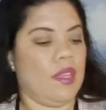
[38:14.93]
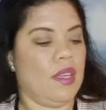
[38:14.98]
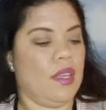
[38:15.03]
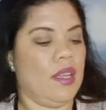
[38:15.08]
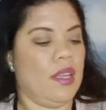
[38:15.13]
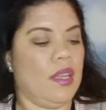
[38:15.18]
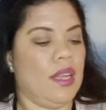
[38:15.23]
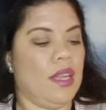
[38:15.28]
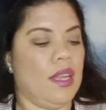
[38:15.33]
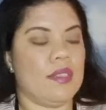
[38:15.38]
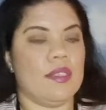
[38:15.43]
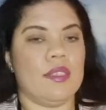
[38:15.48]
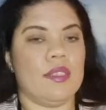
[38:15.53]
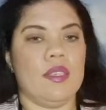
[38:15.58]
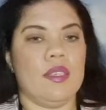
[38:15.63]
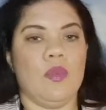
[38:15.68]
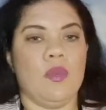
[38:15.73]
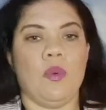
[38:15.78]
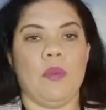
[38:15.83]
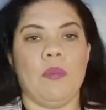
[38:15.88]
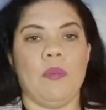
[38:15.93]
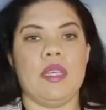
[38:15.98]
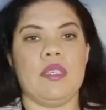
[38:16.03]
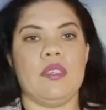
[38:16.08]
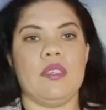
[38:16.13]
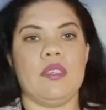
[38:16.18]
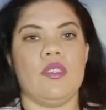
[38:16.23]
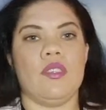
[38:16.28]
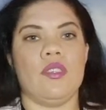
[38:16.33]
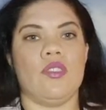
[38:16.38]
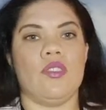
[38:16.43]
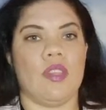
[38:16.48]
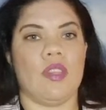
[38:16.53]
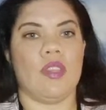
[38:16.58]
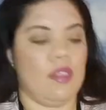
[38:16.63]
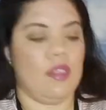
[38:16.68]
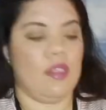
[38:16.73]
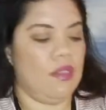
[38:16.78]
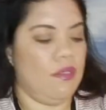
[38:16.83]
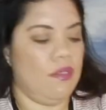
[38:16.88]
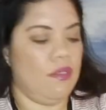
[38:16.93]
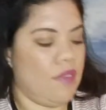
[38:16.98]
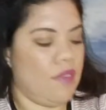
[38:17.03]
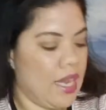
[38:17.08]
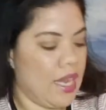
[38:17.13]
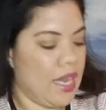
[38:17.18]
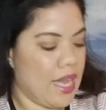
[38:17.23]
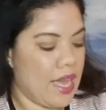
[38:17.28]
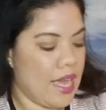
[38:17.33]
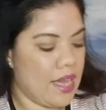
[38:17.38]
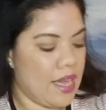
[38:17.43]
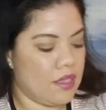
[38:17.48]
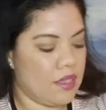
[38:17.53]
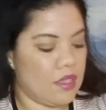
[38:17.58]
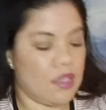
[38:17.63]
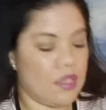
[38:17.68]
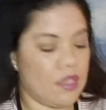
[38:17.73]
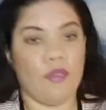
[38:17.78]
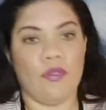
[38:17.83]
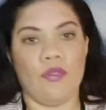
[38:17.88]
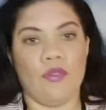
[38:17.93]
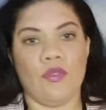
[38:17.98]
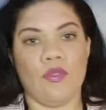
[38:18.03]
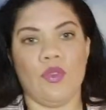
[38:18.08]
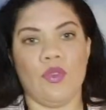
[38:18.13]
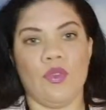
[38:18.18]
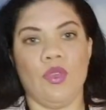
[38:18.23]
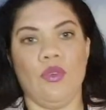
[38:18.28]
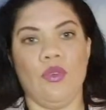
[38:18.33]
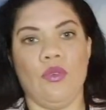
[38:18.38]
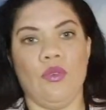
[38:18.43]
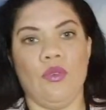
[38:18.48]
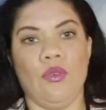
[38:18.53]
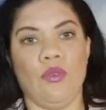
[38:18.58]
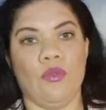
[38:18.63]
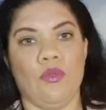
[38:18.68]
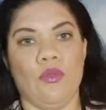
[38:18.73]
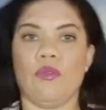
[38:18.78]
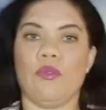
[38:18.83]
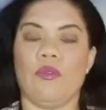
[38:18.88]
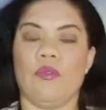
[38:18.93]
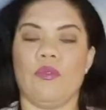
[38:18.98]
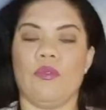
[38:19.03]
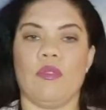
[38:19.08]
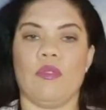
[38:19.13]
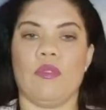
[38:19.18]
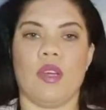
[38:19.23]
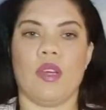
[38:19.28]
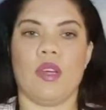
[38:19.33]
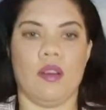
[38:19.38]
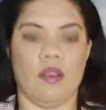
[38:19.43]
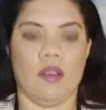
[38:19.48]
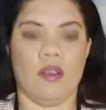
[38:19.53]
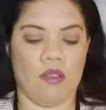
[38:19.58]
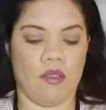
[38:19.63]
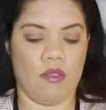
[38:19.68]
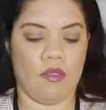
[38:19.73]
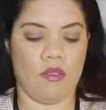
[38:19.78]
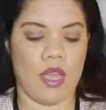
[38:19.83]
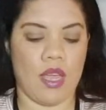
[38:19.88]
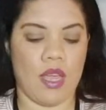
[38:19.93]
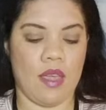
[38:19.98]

Let's see what message the divine has for you, Carl Gray.